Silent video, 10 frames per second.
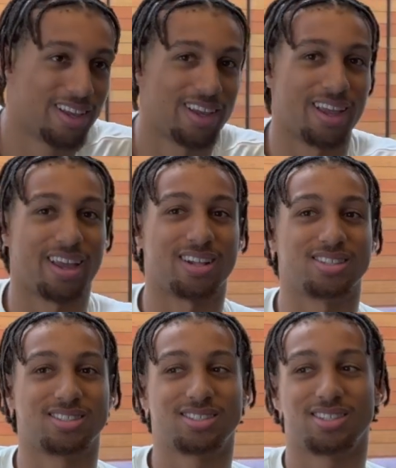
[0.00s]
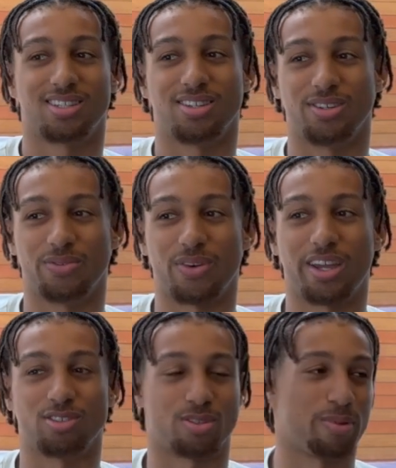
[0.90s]
and the
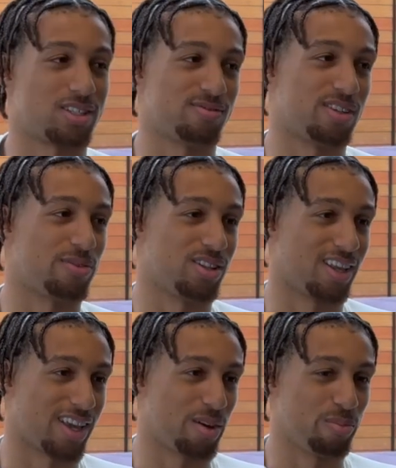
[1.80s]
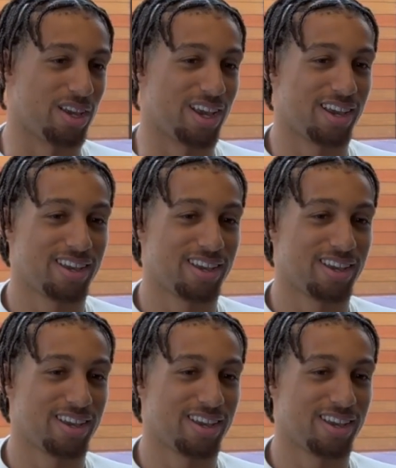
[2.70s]
finals are best of seven, like NBA.